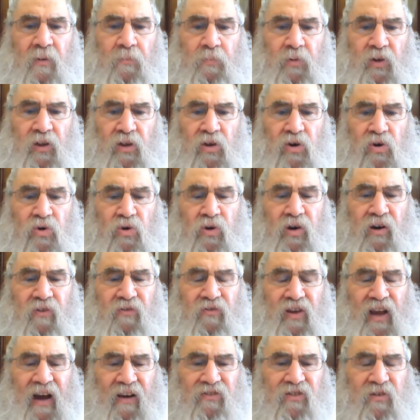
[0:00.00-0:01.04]
But
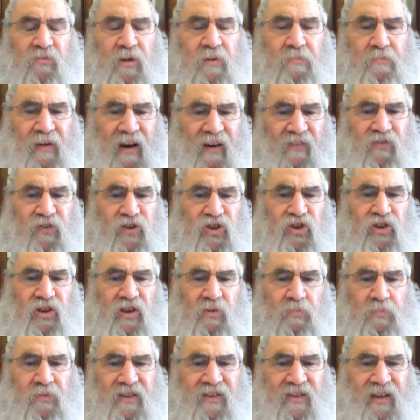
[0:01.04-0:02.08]
l'chura, you have to be
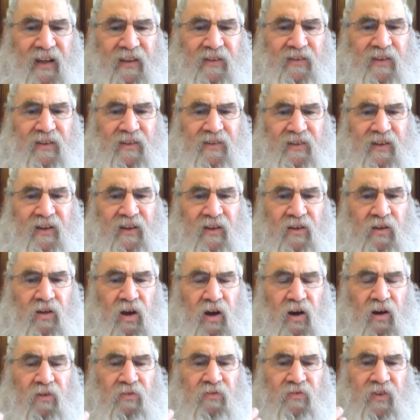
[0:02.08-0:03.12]
mafrish mitzad the din
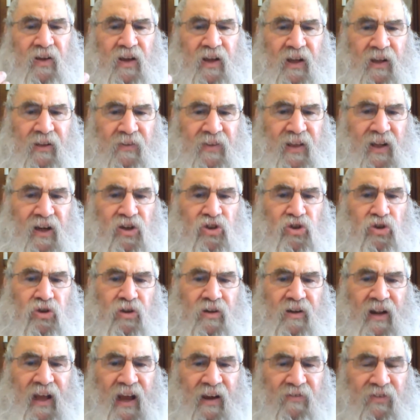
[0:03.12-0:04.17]
of that it
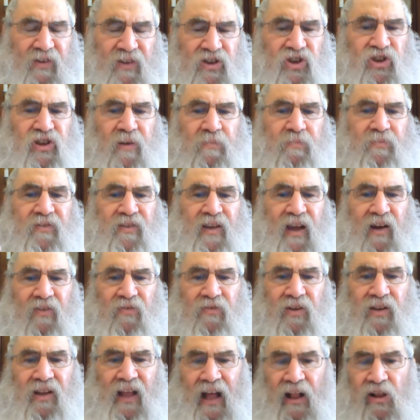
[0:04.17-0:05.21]
shouldn't have a shem
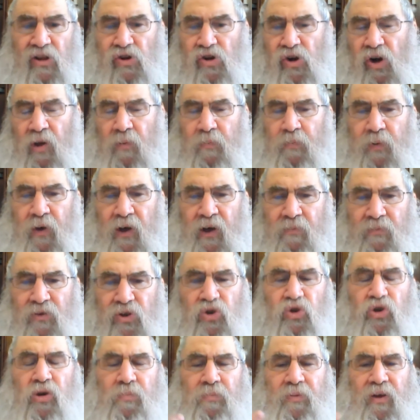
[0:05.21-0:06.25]
tevel, I'll call upon him,
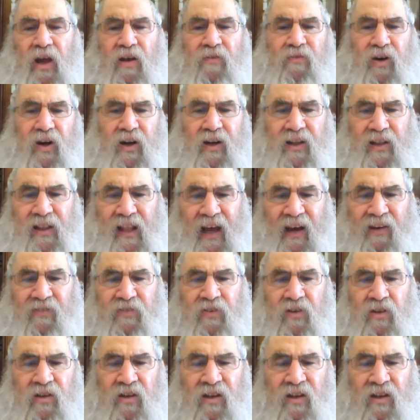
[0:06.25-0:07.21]
you shouldn't be avar and alav.